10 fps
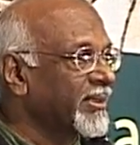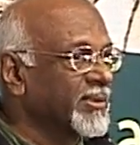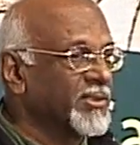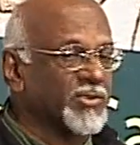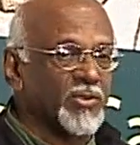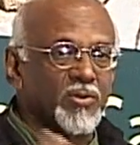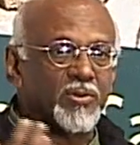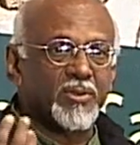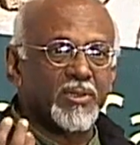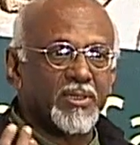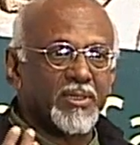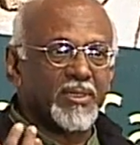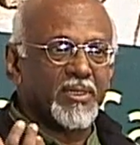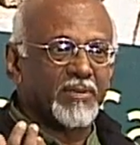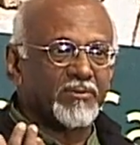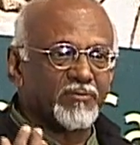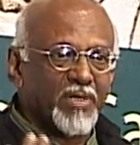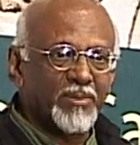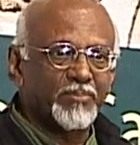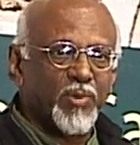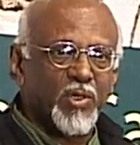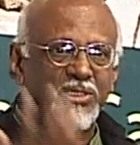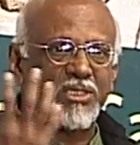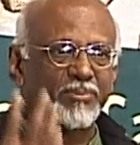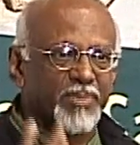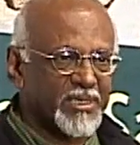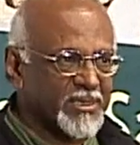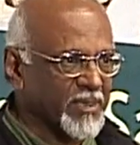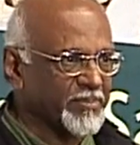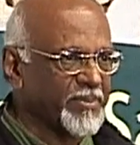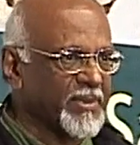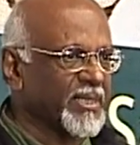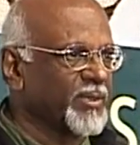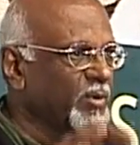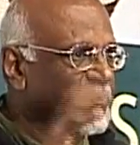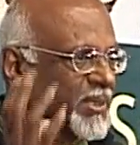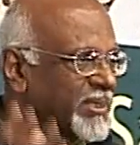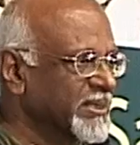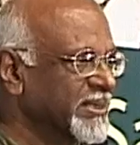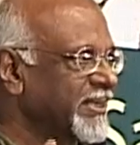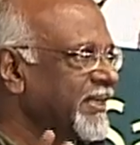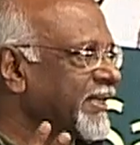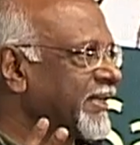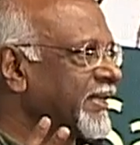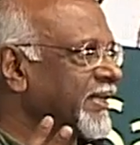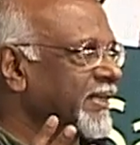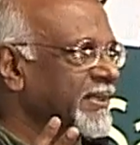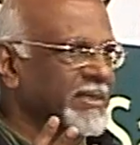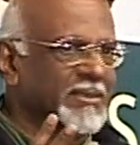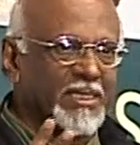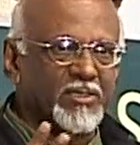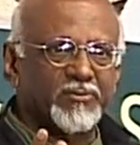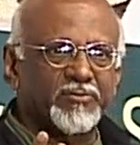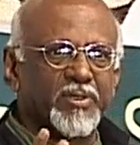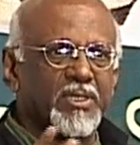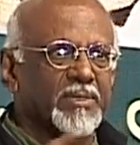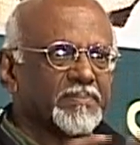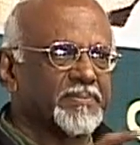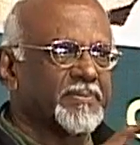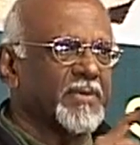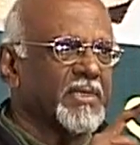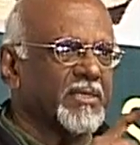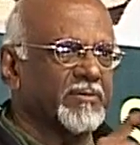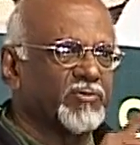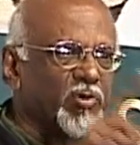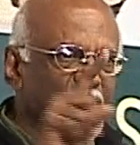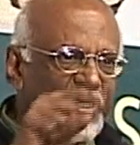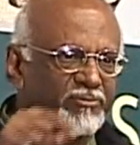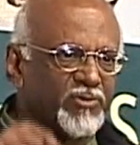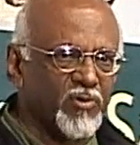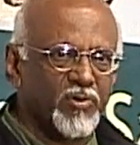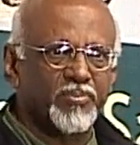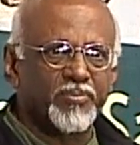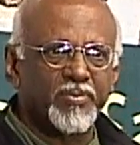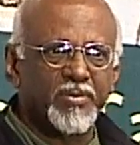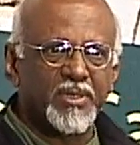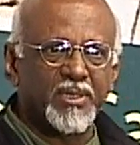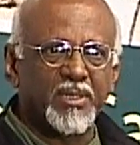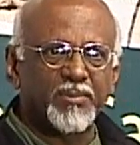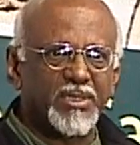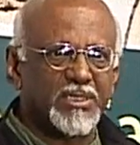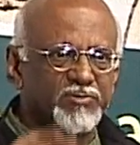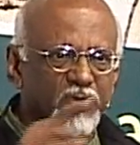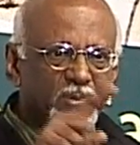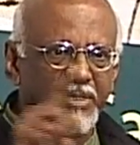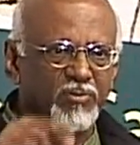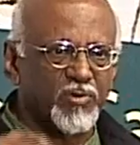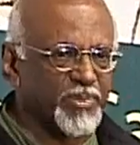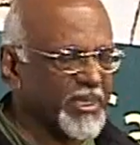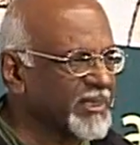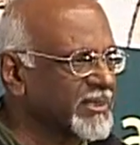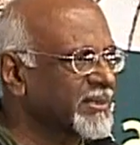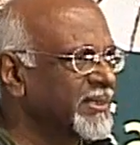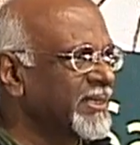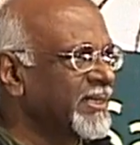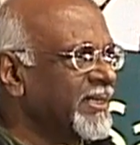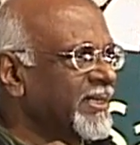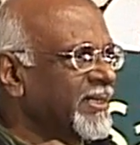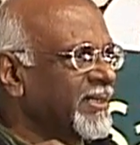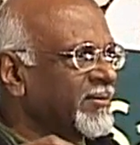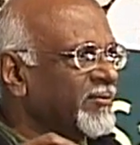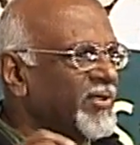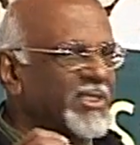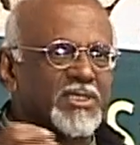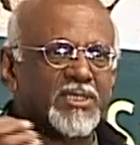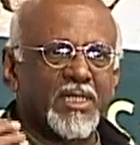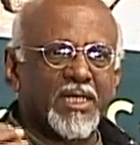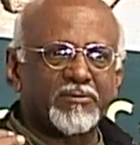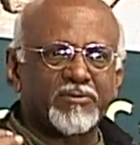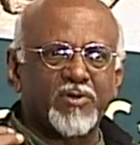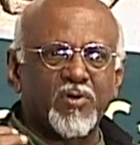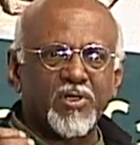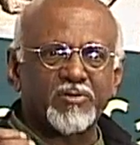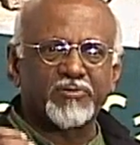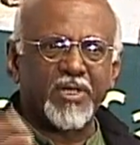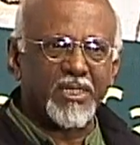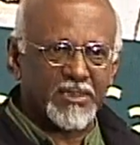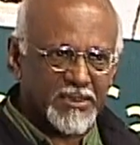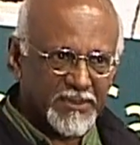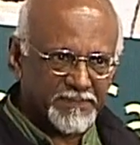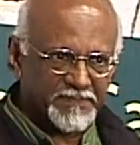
So one box he picks up and opens, it's a set of 4x4 images, 4x4 prints, which have got fungus.